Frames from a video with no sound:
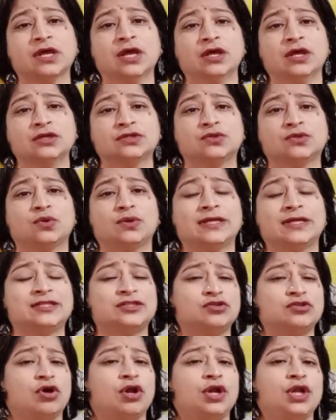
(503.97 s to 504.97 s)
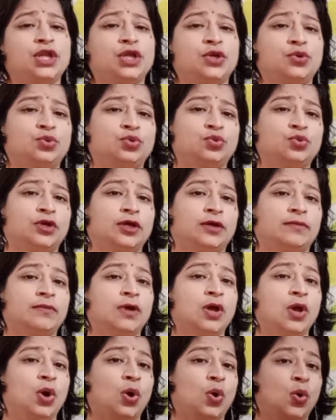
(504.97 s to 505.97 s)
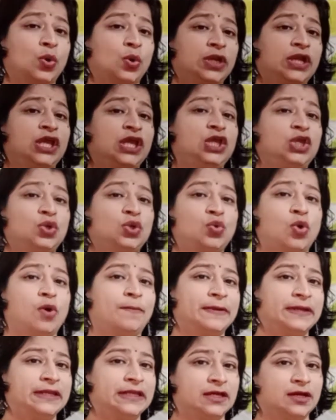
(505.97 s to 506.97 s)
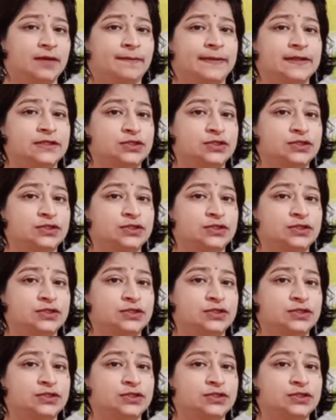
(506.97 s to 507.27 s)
So it's not new to him. Only you opening up and